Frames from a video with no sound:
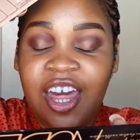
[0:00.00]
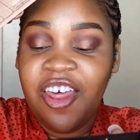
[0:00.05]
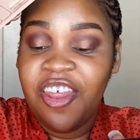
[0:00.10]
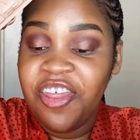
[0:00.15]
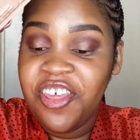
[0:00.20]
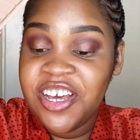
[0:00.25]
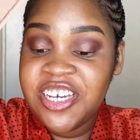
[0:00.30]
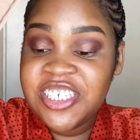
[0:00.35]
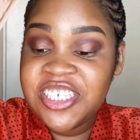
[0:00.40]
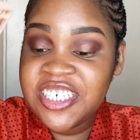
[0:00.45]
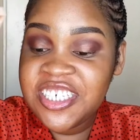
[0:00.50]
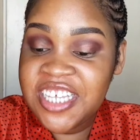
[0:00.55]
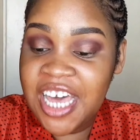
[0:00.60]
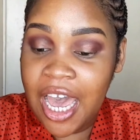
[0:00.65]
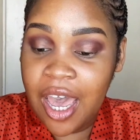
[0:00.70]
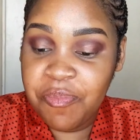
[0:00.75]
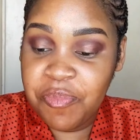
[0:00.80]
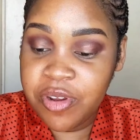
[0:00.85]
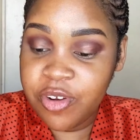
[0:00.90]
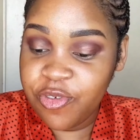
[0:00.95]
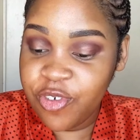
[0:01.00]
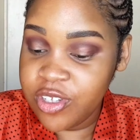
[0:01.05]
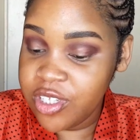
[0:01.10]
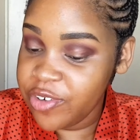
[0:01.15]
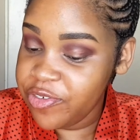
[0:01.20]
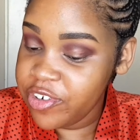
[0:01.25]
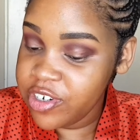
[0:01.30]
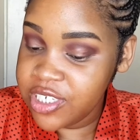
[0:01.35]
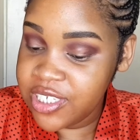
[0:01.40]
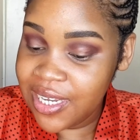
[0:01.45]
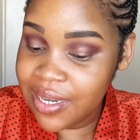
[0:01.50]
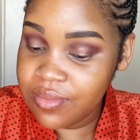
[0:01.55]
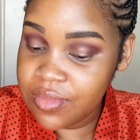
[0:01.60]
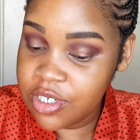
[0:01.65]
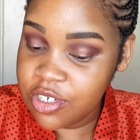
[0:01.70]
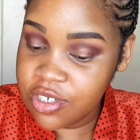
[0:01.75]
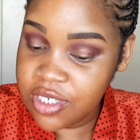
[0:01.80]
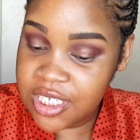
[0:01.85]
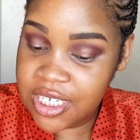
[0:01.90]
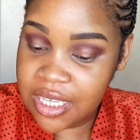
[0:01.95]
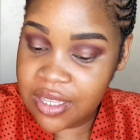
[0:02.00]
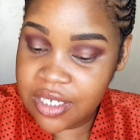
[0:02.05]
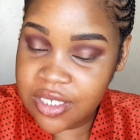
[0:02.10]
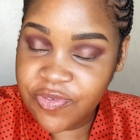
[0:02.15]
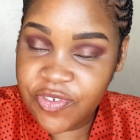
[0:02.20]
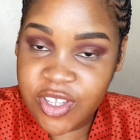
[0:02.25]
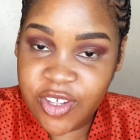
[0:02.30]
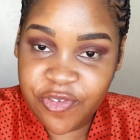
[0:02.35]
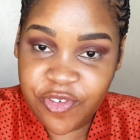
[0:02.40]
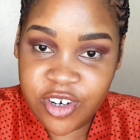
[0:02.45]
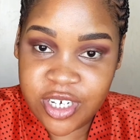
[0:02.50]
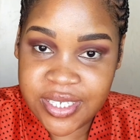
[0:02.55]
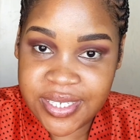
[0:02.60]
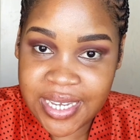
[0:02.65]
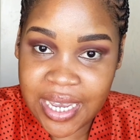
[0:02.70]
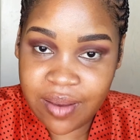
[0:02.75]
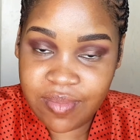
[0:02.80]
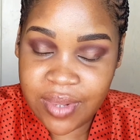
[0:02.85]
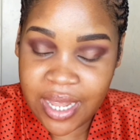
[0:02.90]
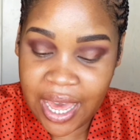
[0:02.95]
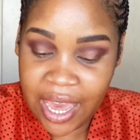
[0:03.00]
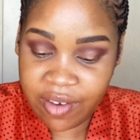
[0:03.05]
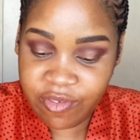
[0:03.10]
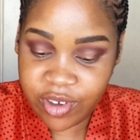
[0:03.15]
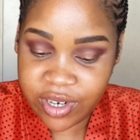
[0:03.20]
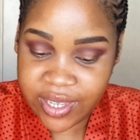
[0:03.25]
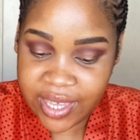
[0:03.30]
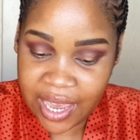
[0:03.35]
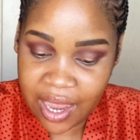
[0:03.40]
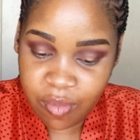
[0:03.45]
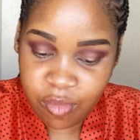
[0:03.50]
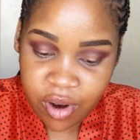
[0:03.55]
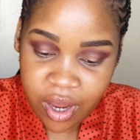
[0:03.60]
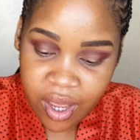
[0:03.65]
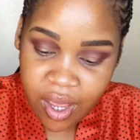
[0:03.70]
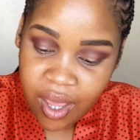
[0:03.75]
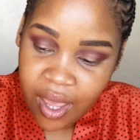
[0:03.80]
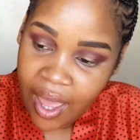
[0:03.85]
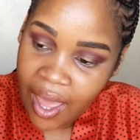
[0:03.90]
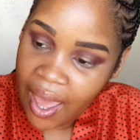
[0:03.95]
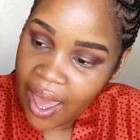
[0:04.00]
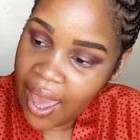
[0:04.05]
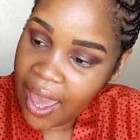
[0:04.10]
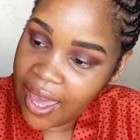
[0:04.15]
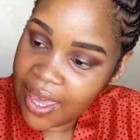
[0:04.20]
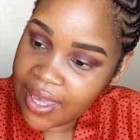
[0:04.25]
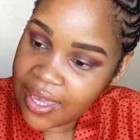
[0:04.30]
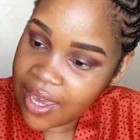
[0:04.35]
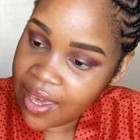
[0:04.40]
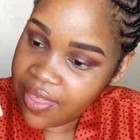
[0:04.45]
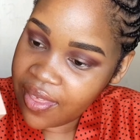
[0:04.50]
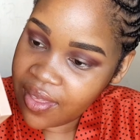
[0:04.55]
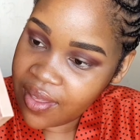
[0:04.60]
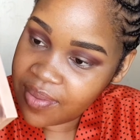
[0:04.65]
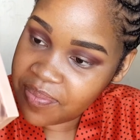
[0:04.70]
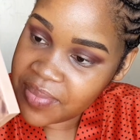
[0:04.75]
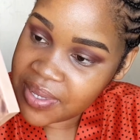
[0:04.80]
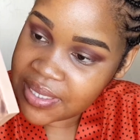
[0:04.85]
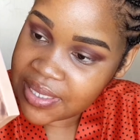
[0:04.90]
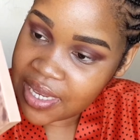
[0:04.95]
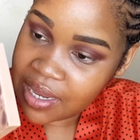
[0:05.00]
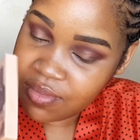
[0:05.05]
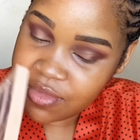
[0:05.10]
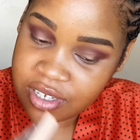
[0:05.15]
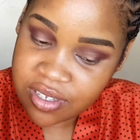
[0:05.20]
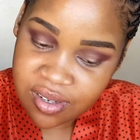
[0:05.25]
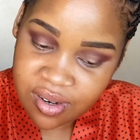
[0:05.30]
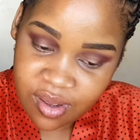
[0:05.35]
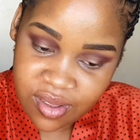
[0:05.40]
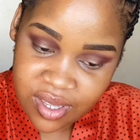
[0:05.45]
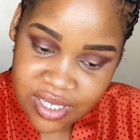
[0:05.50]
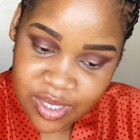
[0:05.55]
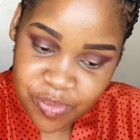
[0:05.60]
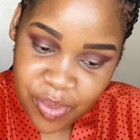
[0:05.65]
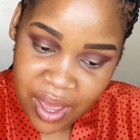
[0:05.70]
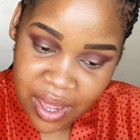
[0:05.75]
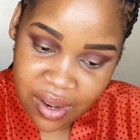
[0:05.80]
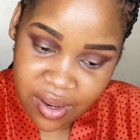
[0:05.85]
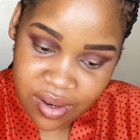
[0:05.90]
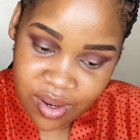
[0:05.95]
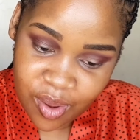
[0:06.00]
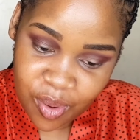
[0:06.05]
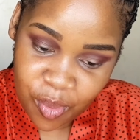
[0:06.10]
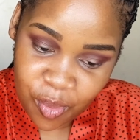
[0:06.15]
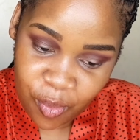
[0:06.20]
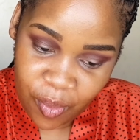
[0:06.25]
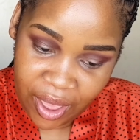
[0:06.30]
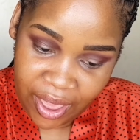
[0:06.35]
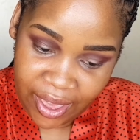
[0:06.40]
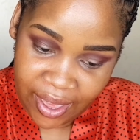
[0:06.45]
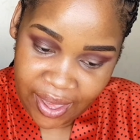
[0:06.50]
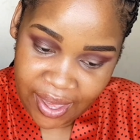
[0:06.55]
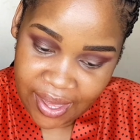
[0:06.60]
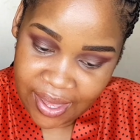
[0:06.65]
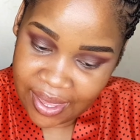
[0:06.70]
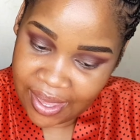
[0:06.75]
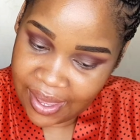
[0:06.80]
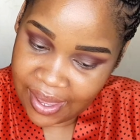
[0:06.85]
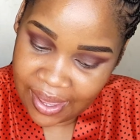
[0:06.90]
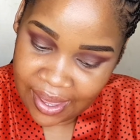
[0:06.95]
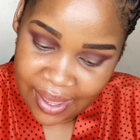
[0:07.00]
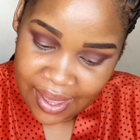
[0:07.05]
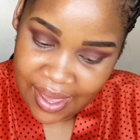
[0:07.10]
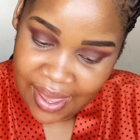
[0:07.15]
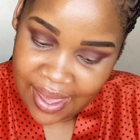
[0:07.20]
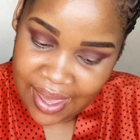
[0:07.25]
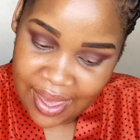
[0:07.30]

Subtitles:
This has happened for the first time. You're seeing this for the first time live on camera. I get it. That means I'm going to throw this palette away. Okay.